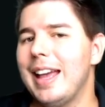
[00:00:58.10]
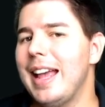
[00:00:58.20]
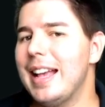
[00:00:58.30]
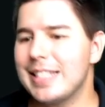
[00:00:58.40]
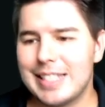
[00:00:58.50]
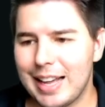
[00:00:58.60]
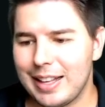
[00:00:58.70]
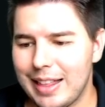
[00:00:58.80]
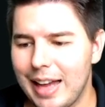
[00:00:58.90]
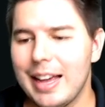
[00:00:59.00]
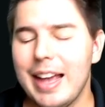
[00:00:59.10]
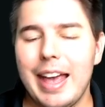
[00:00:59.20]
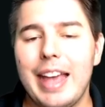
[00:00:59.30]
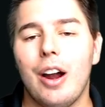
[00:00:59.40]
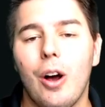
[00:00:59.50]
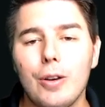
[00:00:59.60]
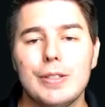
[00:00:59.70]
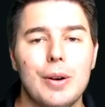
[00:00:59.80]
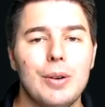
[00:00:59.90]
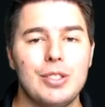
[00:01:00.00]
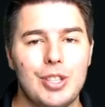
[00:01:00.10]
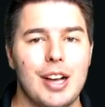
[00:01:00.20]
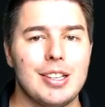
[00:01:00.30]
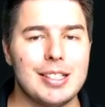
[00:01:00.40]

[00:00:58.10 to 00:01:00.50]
is exactly that. And it also dodges